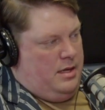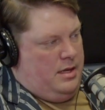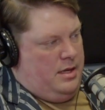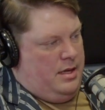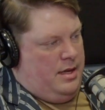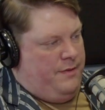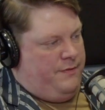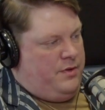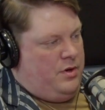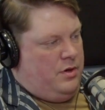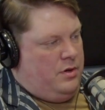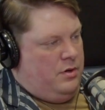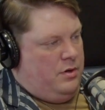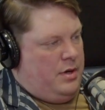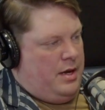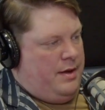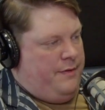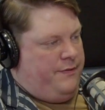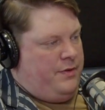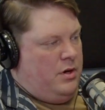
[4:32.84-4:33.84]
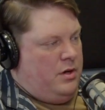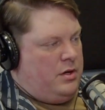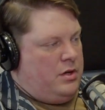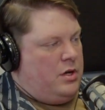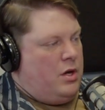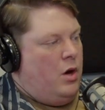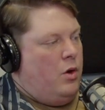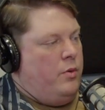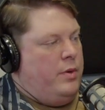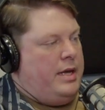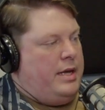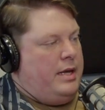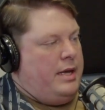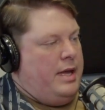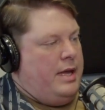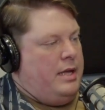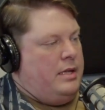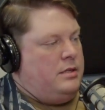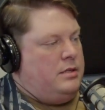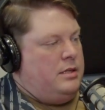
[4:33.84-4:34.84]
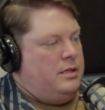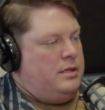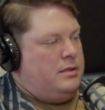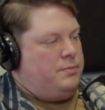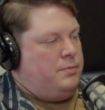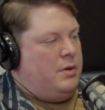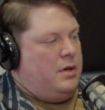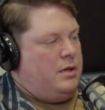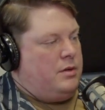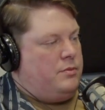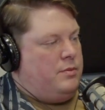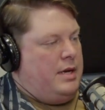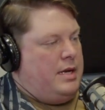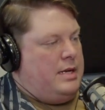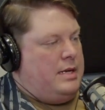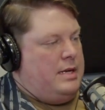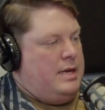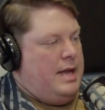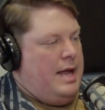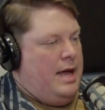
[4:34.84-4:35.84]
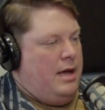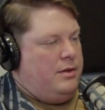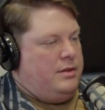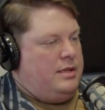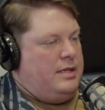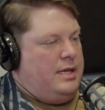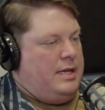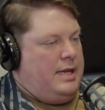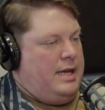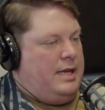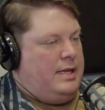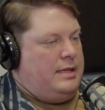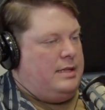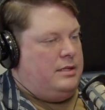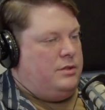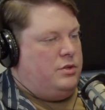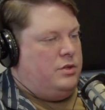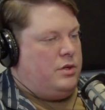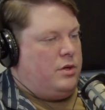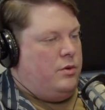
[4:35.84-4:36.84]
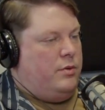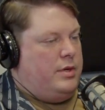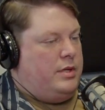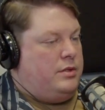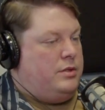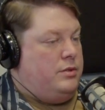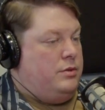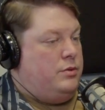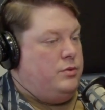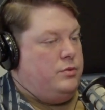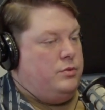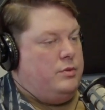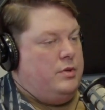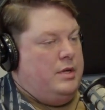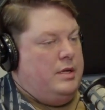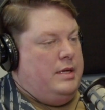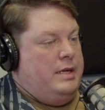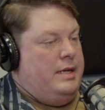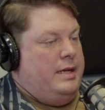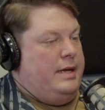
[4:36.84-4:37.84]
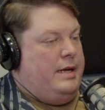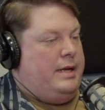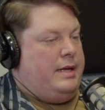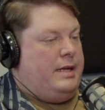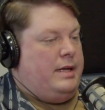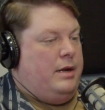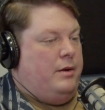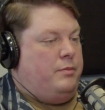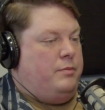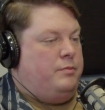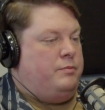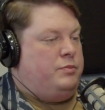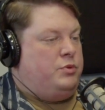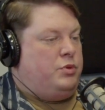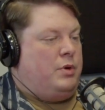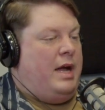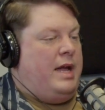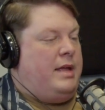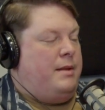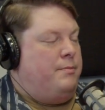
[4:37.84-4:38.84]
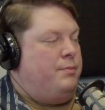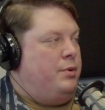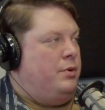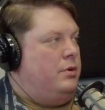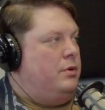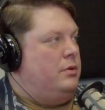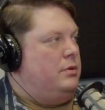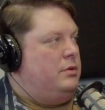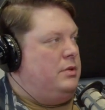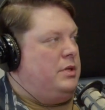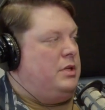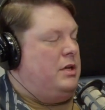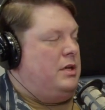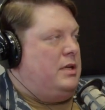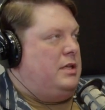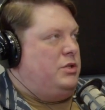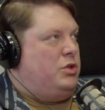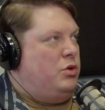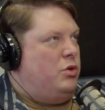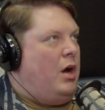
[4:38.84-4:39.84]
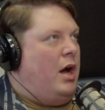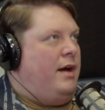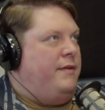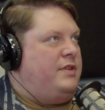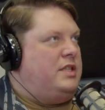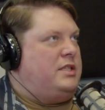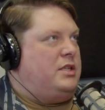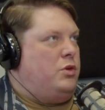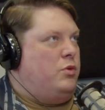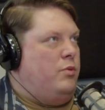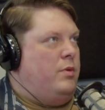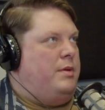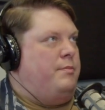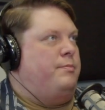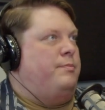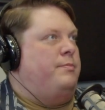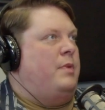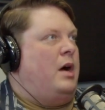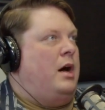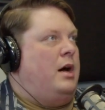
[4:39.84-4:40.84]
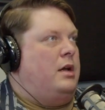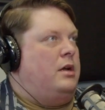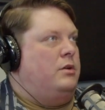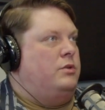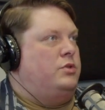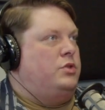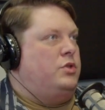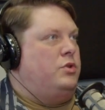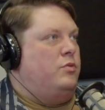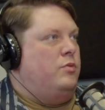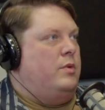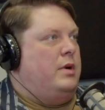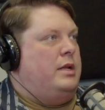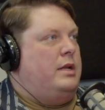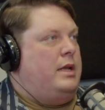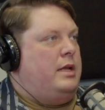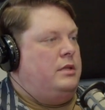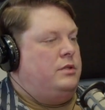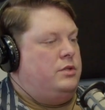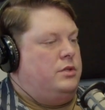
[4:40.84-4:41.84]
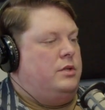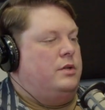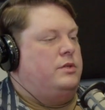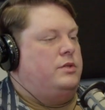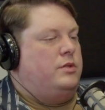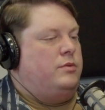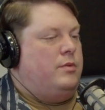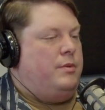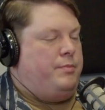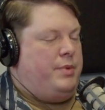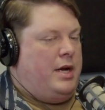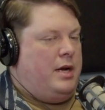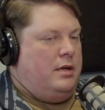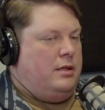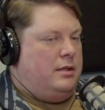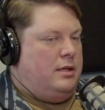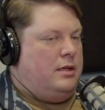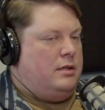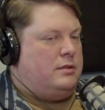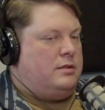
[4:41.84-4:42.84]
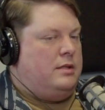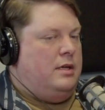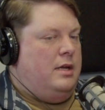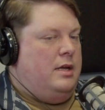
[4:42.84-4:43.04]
If you're going into this product right now thinking that you're going to, try and pull, because you want autos, you want inserts, you want parallels,